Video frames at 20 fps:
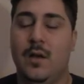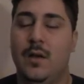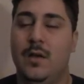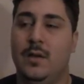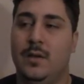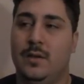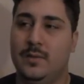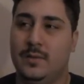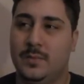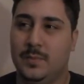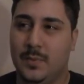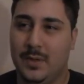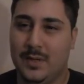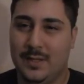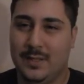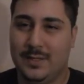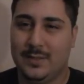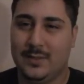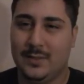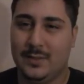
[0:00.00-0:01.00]
It
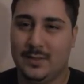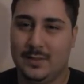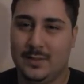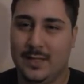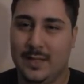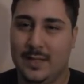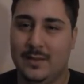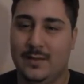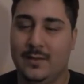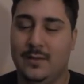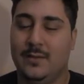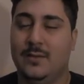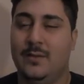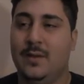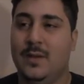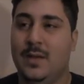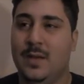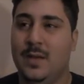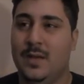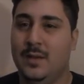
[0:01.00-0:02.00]
probably took a slight hit,
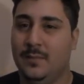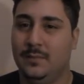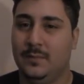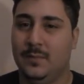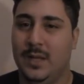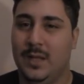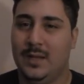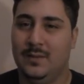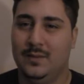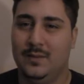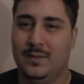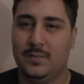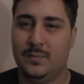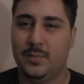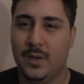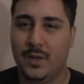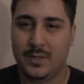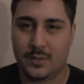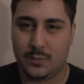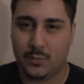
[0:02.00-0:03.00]
and it's
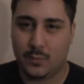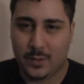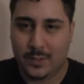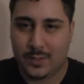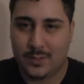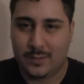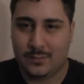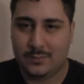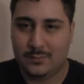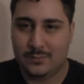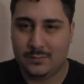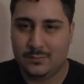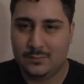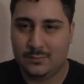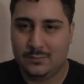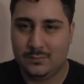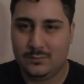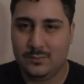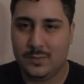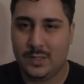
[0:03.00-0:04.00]
probably just working
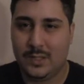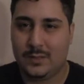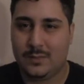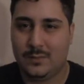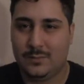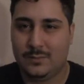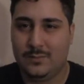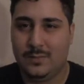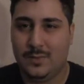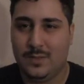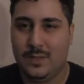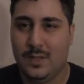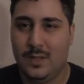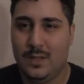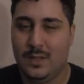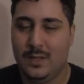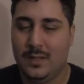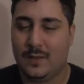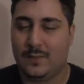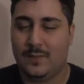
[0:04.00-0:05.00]
like
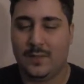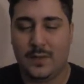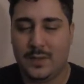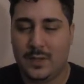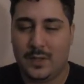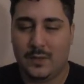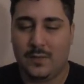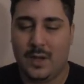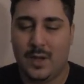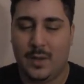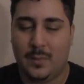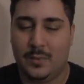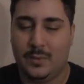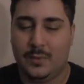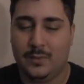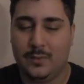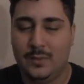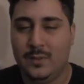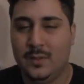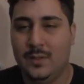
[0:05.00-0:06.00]
nothing ever happened,
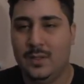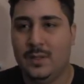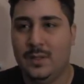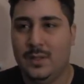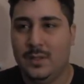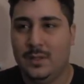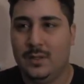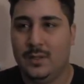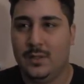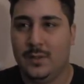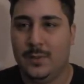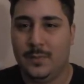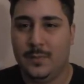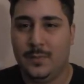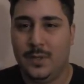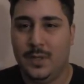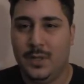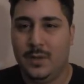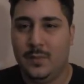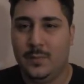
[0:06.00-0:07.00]
you know.
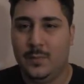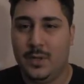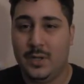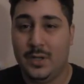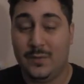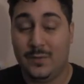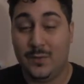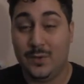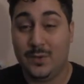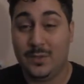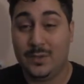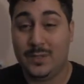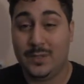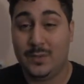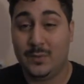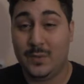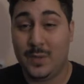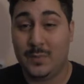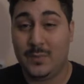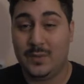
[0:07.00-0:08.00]
But if you're
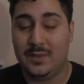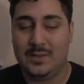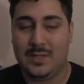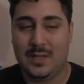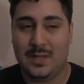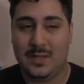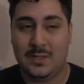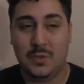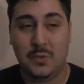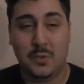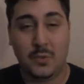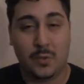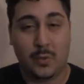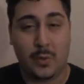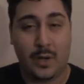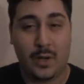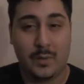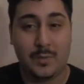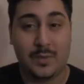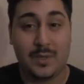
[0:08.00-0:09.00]
using weapons that do
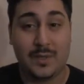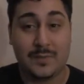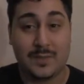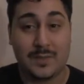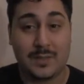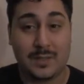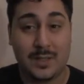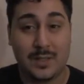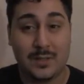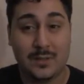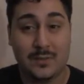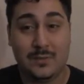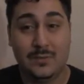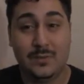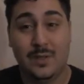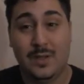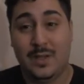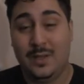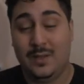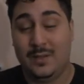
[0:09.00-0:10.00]
require a bit of skill,
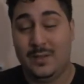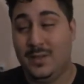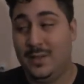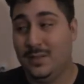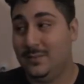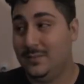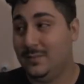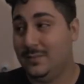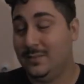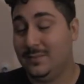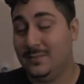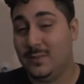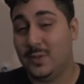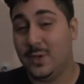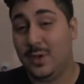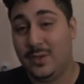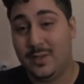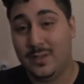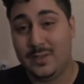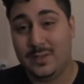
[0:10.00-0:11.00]
then
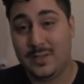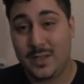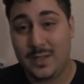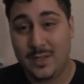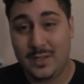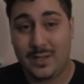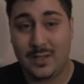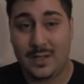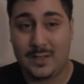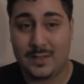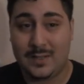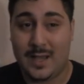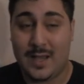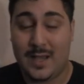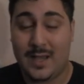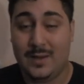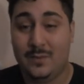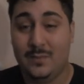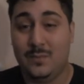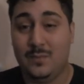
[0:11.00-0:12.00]
sorry to say, you're gonna have to
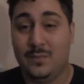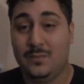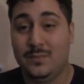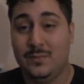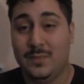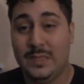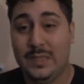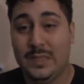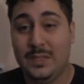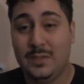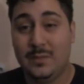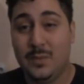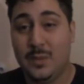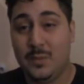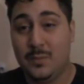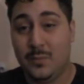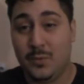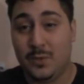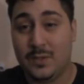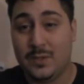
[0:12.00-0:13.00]
add a little bit
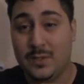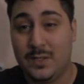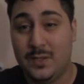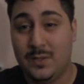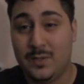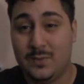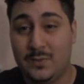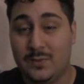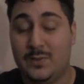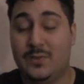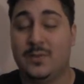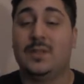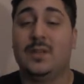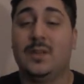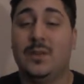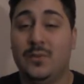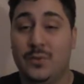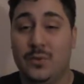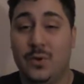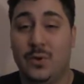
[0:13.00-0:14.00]
more skill to the
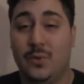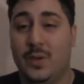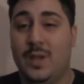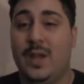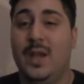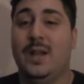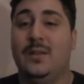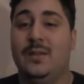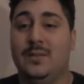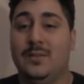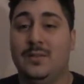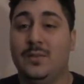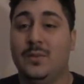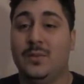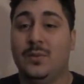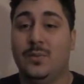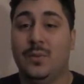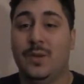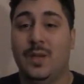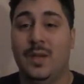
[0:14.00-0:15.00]
skill you're already adding.
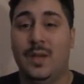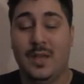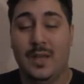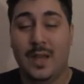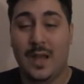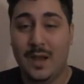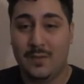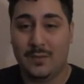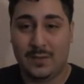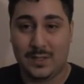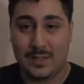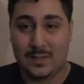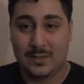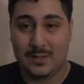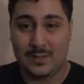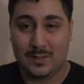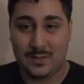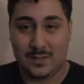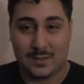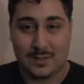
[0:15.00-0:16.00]
So everything
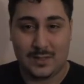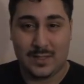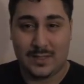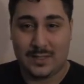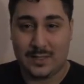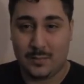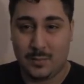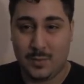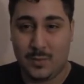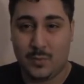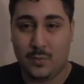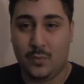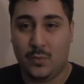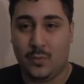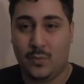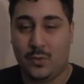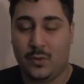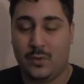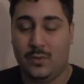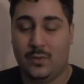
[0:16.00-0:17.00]
just takes a bit
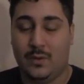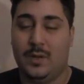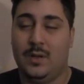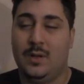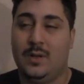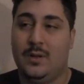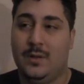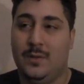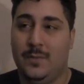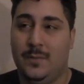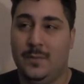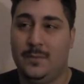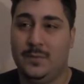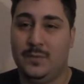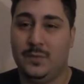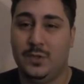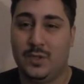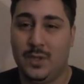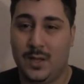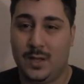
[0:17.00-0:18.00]
more
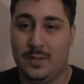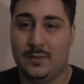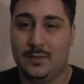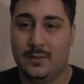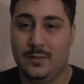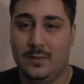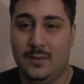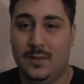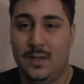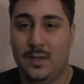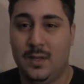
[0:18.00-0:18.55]
shots.